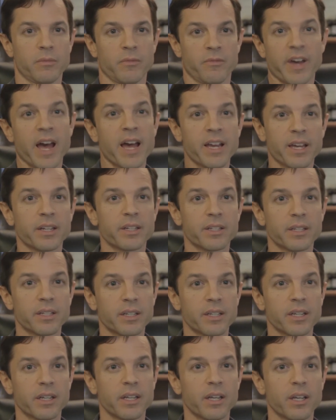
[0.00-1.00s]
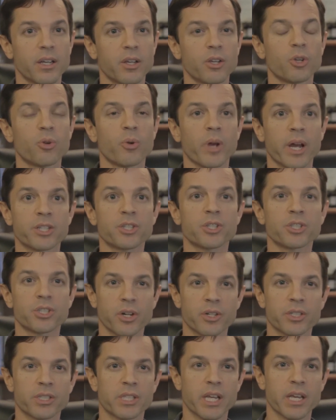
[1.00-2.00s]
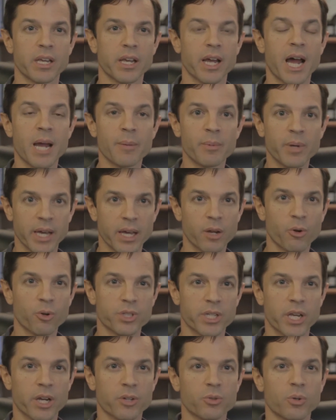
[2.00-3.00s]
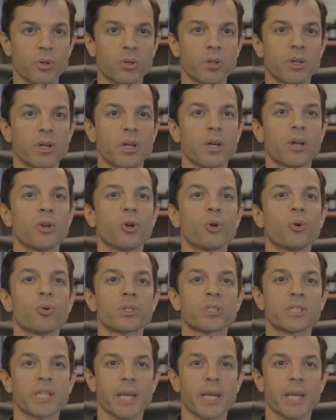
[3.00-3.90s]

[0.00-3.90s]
faggot, you actually start saying, I'm a heterosexual who is